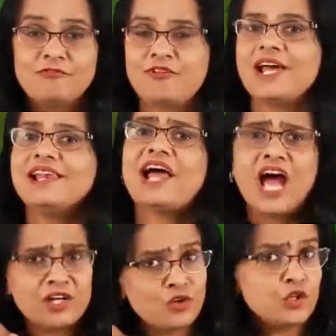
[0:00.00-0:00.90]
Well,
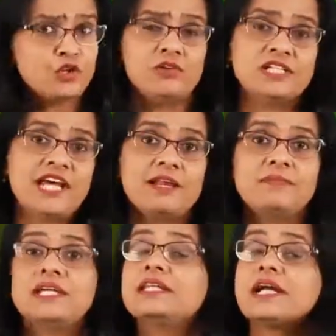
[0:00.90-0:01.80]
I know you will tell
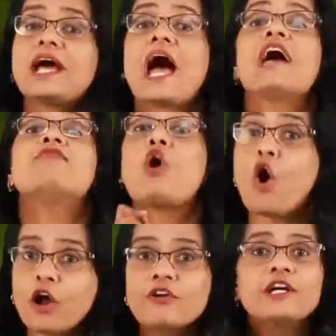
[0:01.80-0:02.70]
me that I have
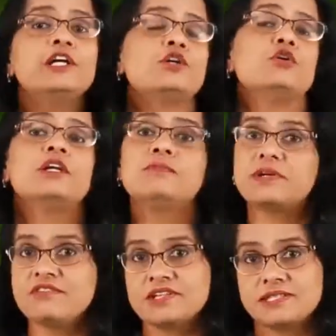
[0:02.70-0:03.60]
already told in
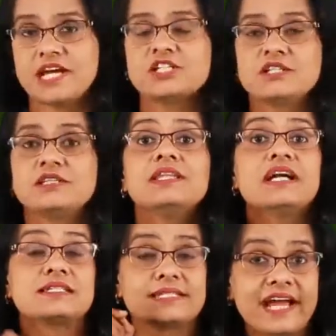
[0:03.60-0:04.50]
previous session
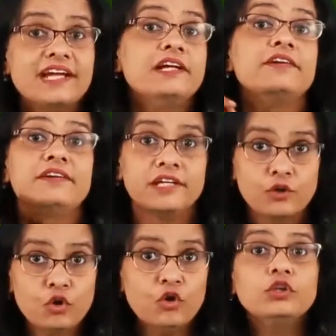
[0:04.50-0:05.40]
that secondary
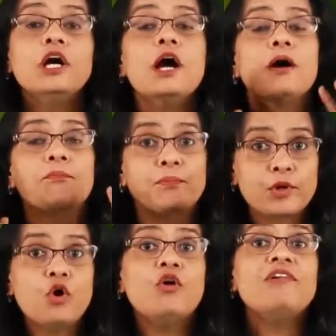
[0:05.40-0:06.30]
growth
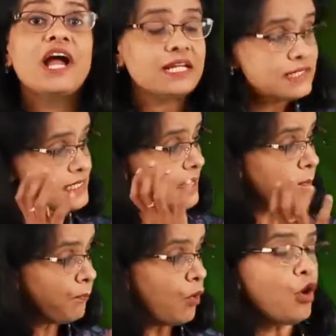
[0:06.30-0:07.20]
provides
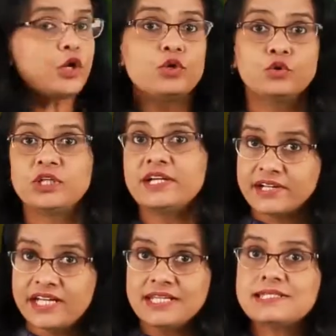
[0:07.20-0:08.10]
support to the
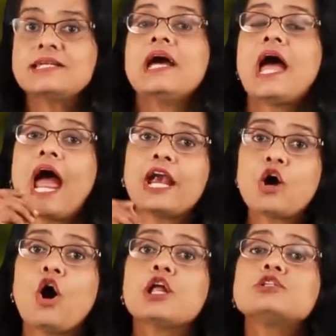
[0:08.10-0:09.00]
trees and
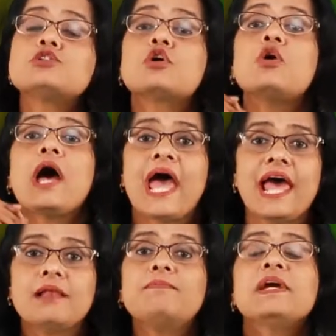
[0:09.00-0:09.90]
also
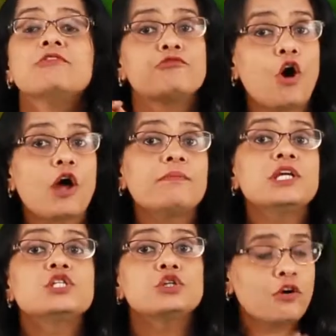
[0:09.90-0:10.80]
help in
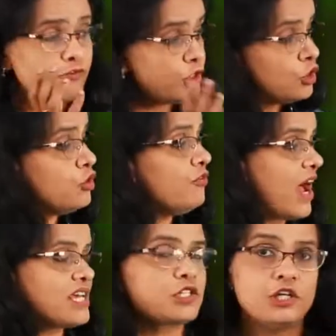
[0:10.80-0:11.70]
formation of new
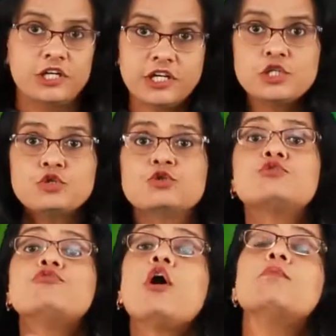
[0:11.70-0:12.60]
vascular tissues
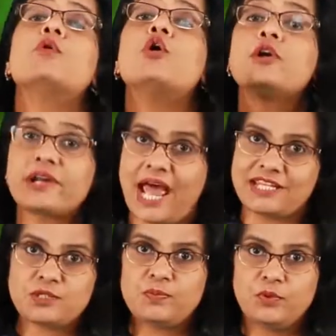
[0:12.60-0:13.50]
for more
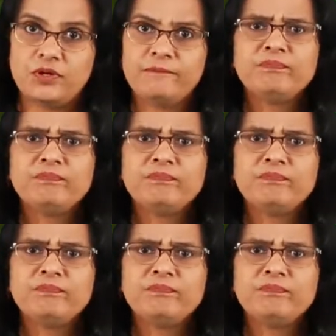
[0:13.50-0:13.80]
transport.